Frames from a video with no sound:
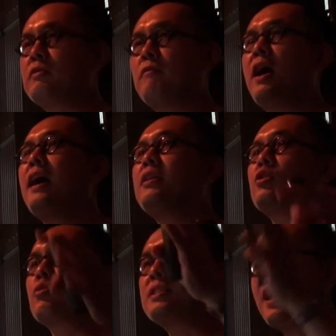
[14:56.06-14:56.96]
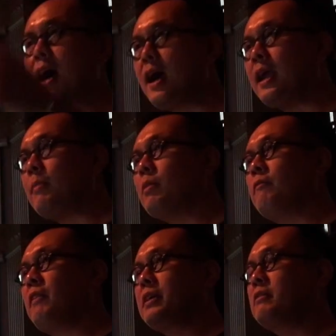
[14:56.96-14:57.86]
of divide your time
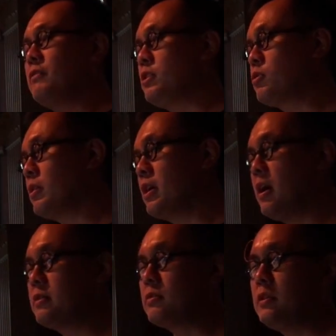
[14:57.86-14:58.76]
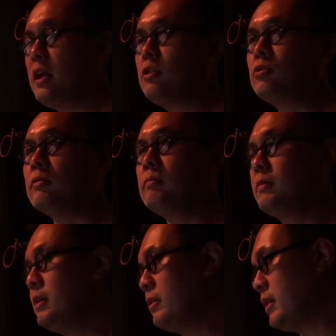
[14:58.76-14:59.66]
effectively during a consultation.
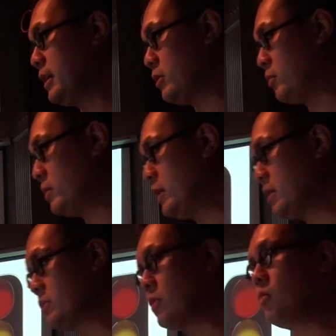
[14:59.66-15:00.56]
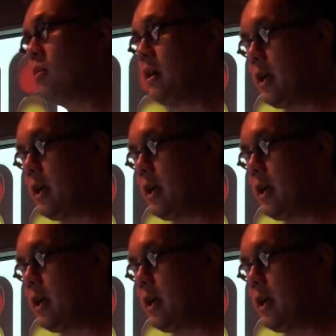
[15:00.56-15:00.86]
Thank you. So we're